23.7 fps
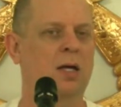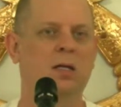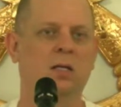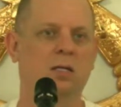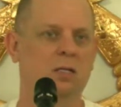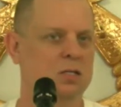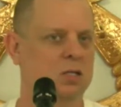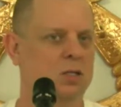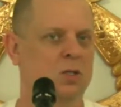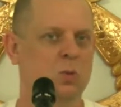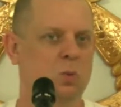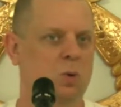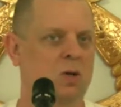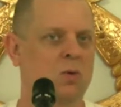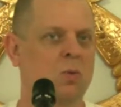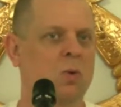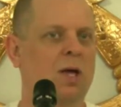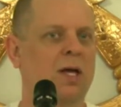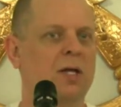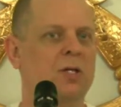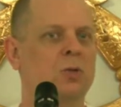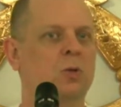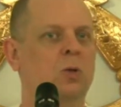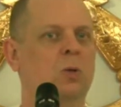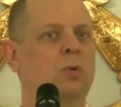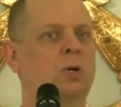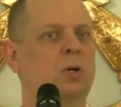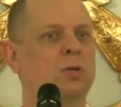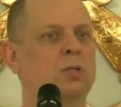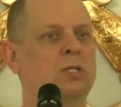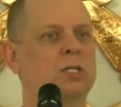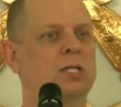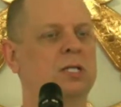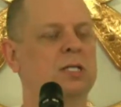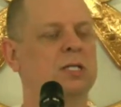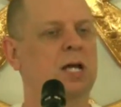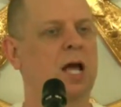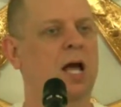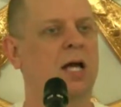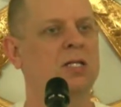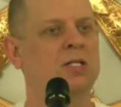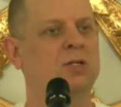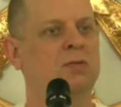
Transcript: This is one way to approach these kinds of